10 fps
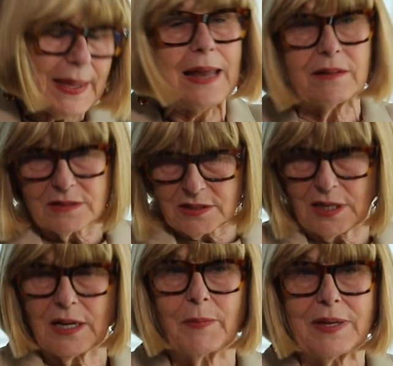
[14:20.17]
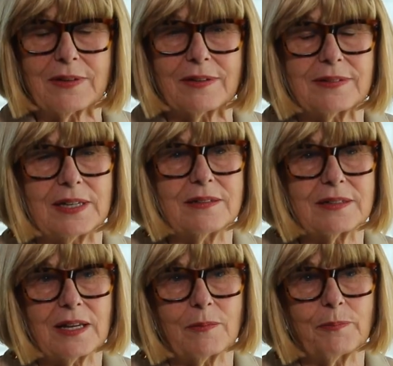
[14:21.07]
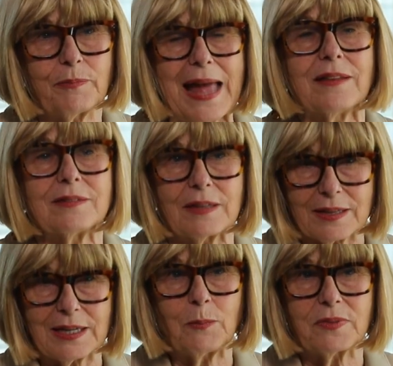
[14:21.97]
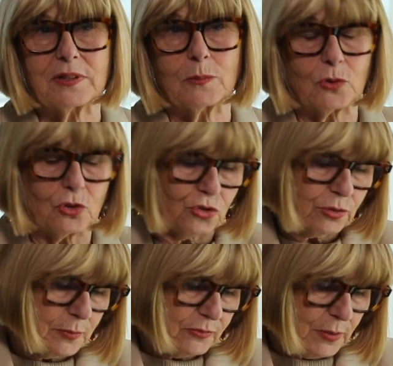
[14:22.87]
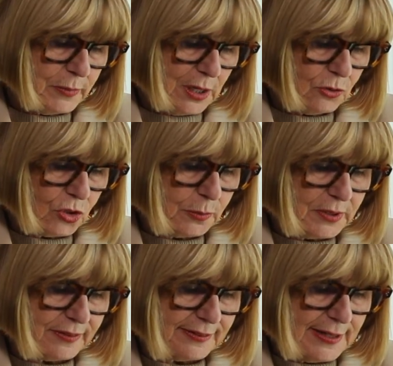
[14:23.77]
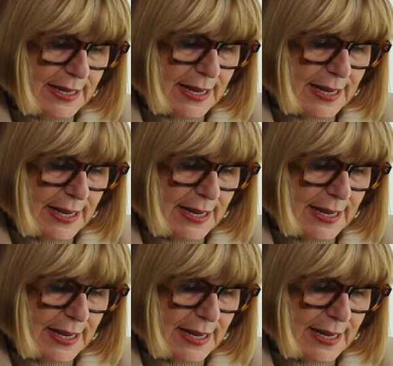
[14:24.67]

and as I said, patterns and themes that emerge from the anonymous dangerous.